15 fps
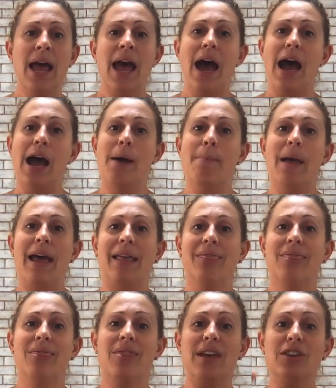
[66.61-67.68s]

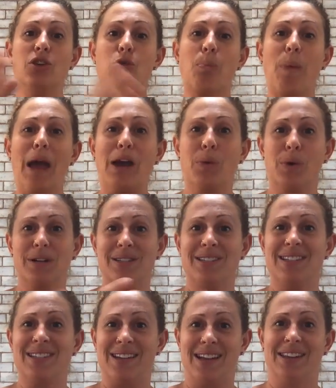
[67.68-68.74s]
And then you backwards
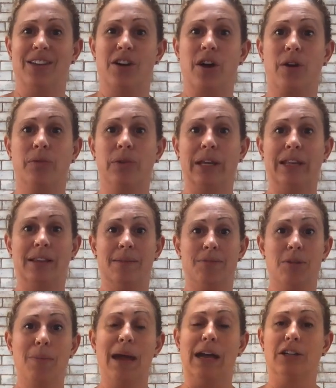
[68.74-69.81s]
design the curriculum
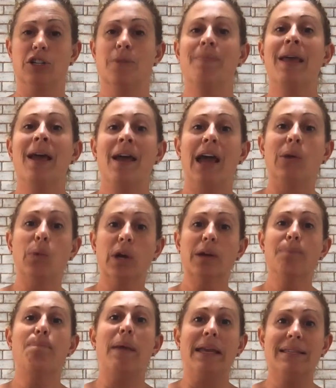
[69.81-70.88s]
to match. And
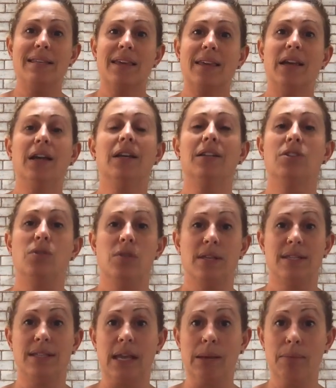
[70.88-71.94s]
we're basically going to do the
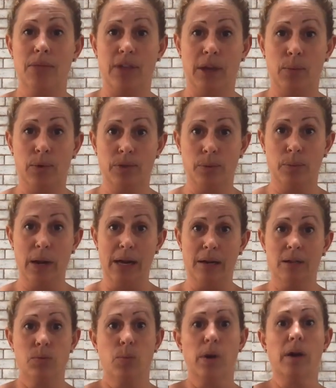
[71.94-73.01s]
same thing with the
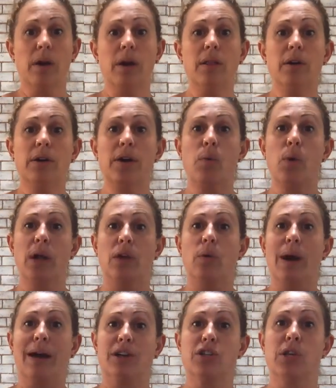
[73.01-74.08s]
rates. We're going to look at what you
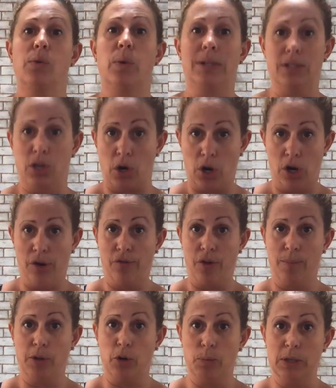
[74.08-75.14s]
actually want to earn from
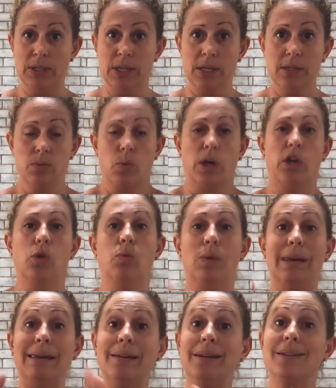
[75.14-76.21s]
your business, what you
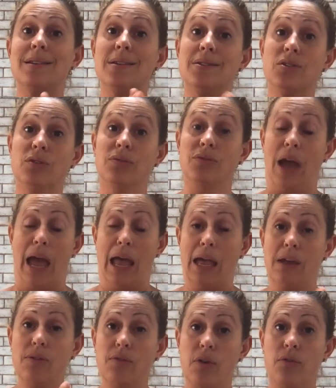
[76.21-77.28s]
need to
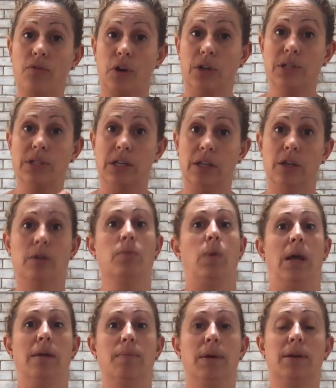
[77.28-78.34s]
survive first in year
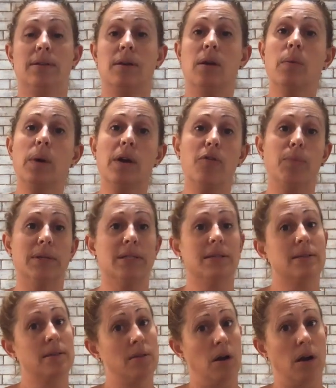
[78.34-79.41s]
1, because year 1 of business
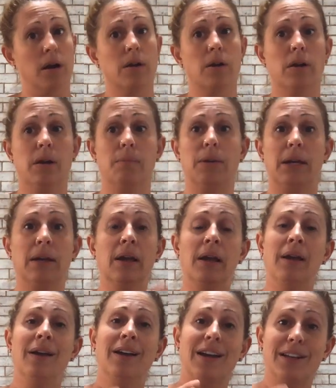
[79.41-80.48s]
is hard. You're going to be
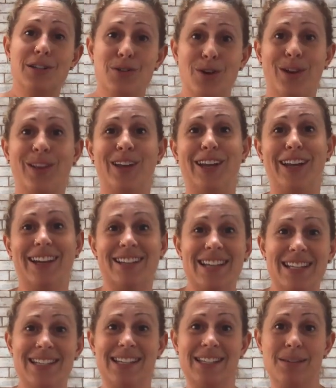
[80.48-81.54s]
kind of struggling and
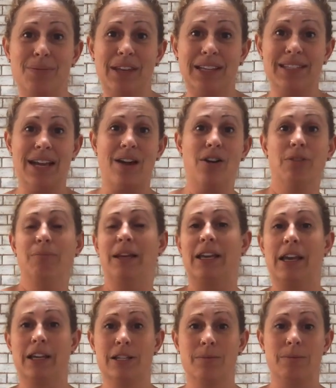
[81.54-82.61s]
testing some things out and
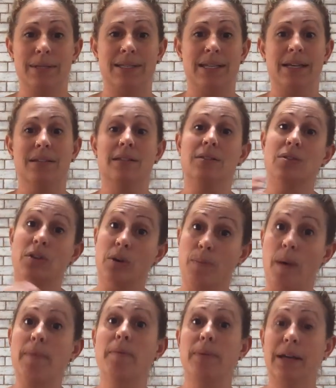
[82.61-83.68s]
making some mistakes. And so you're
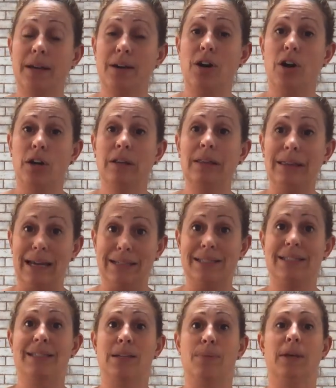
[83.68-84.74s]
probably going to earn
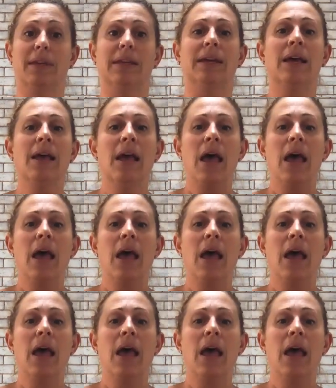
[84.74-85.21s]
less typically.